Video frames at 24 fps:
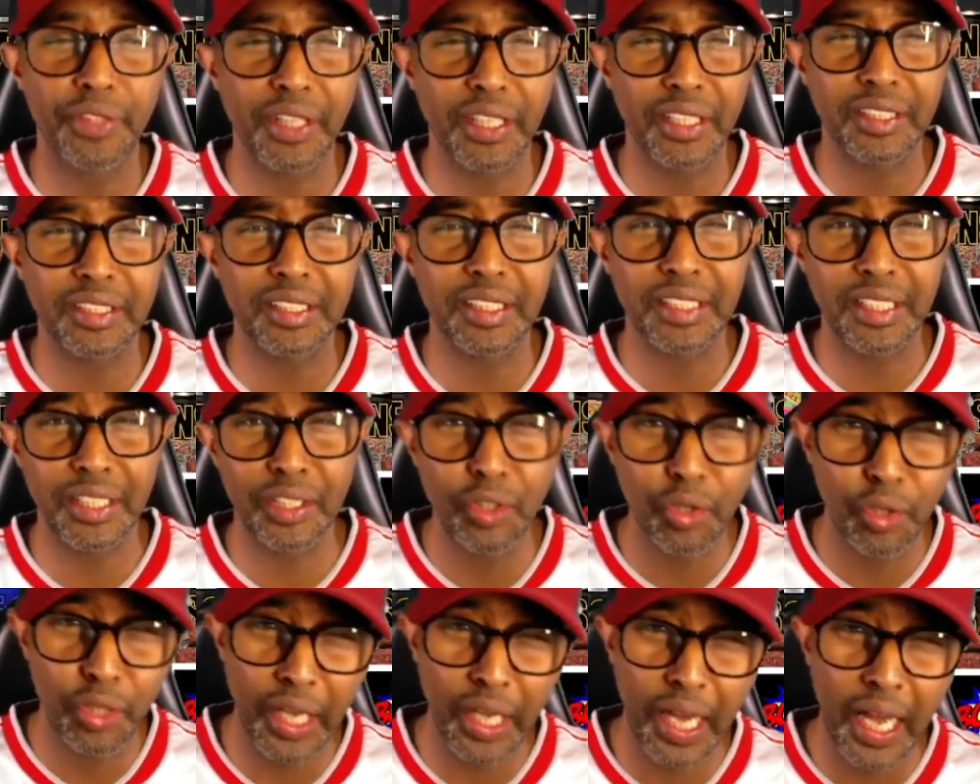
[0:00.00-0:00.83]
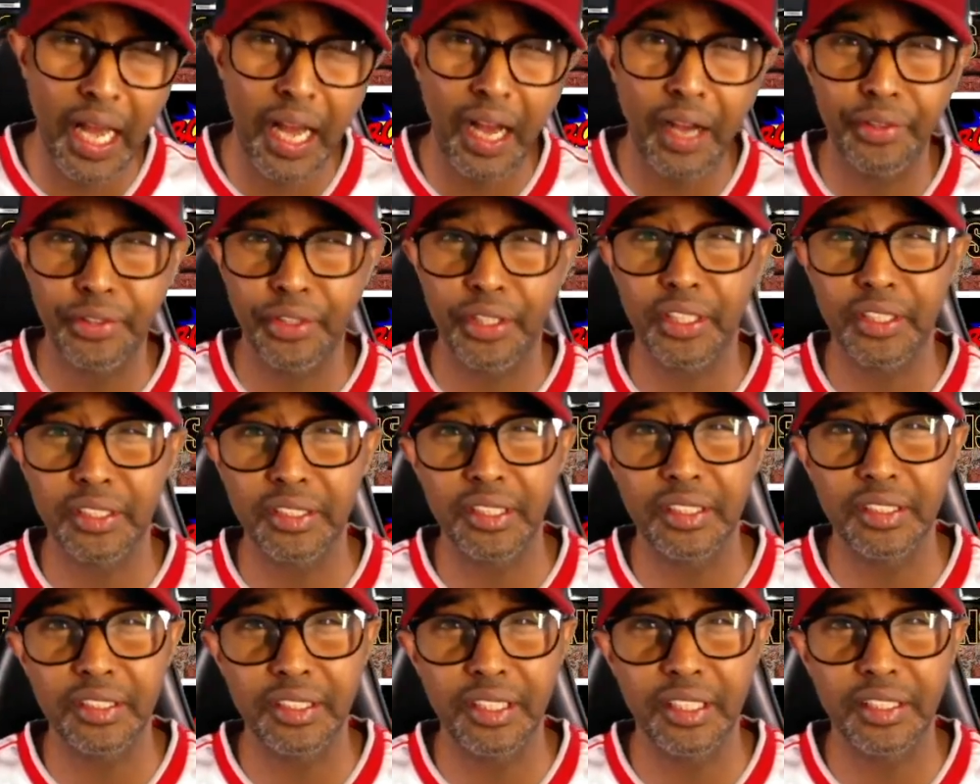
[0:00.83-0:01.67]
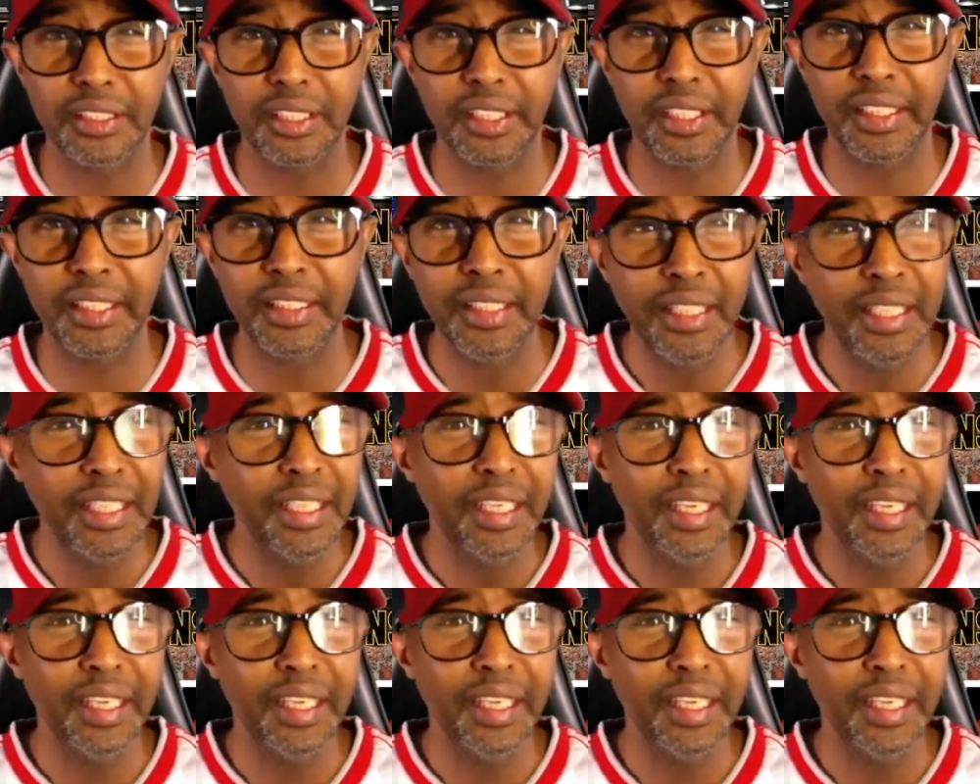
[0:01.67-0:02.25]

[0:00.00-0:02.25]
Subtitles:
youngsters and you look at our youngsters yesterday,